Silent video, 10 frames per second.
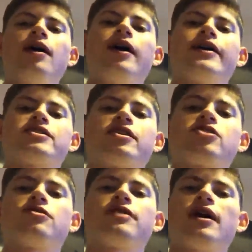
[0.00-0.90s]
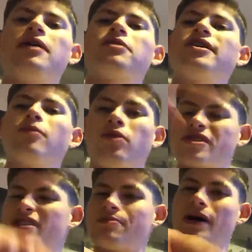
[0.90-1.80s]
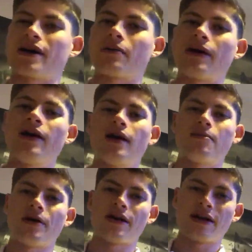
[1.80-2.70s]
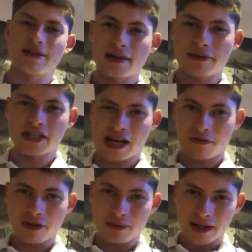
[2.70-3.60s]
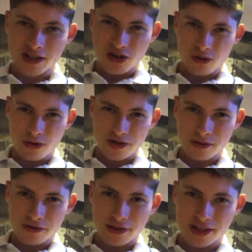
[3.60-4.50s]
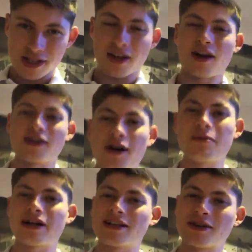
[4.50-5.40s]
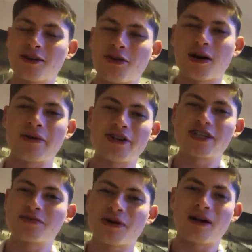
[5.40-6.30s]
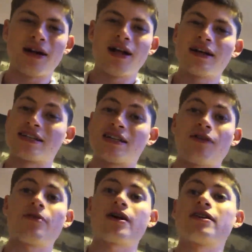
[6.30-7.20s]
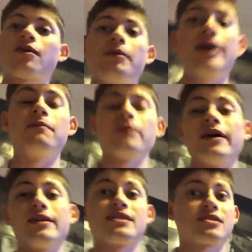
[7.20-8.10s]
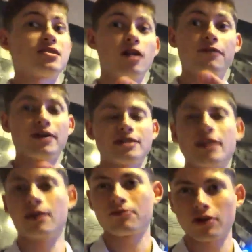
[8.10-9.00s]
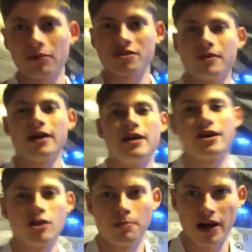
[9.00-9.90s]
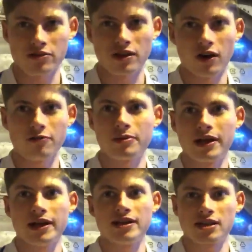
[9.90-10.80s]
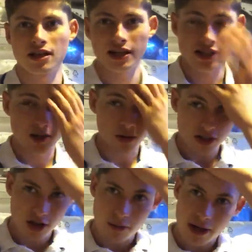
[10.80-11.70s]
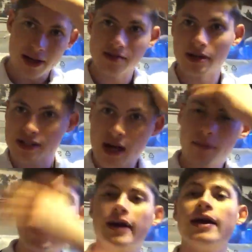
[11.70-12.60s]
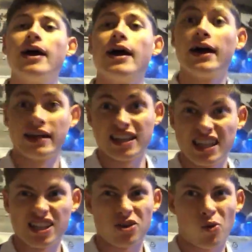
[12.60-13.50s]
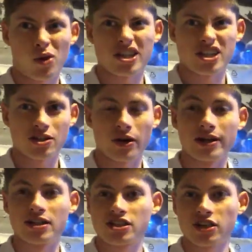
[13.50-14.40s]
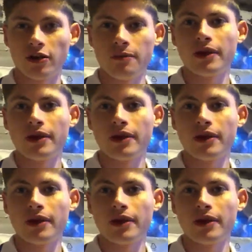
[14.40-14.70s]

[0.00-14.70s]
Stay tuned for that. Anyway, you can watch this back anyway. But yeah, definitely shout out for you, mate, because you're awesome off that chat. Oh, I know, mate, you're doing cry emojis, but there's nothing I can do. Mate, this is an iPhone 10. They promised me good battery life, but it is literally quite... Oh, my hair's a mess. But anyway, it is literally quite shite. So